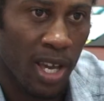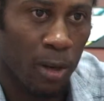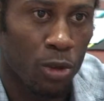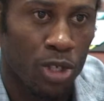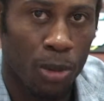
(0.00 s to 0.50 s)

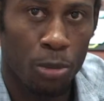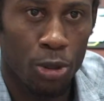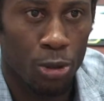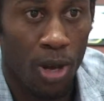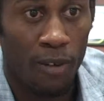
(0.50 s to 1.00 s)
and we're
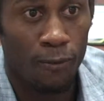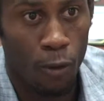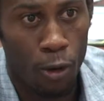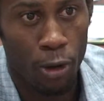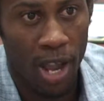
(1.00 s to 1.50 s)
supposed to have
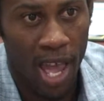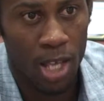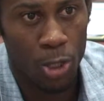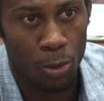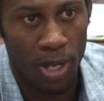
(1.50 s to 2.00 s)
water
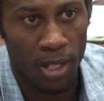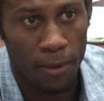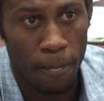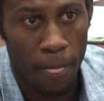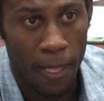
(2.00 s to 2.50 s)
as well.
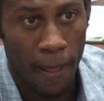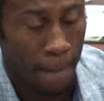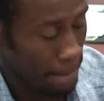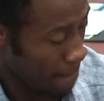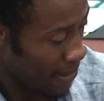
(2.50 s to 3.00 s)

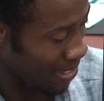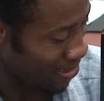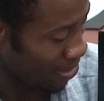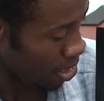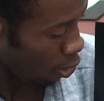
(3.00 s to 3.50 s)

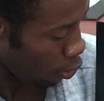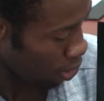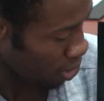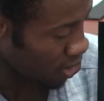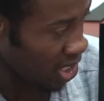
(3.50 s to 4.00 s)
And the
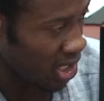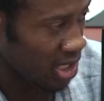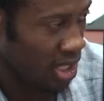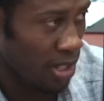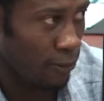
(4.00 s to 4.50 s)

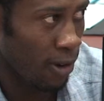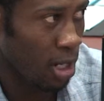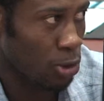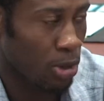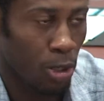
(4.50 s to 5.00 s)
organization, if I
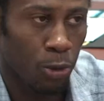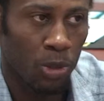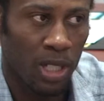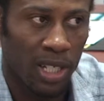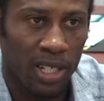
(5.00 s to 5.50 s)
try to
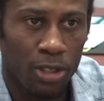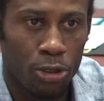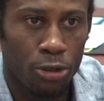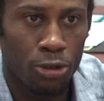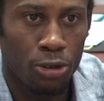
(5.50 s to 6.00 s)
relate it
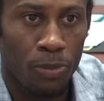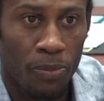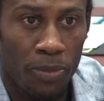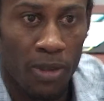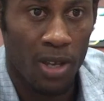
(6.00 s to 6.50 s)

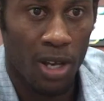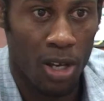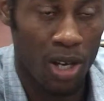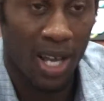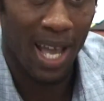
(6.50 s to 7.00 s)
to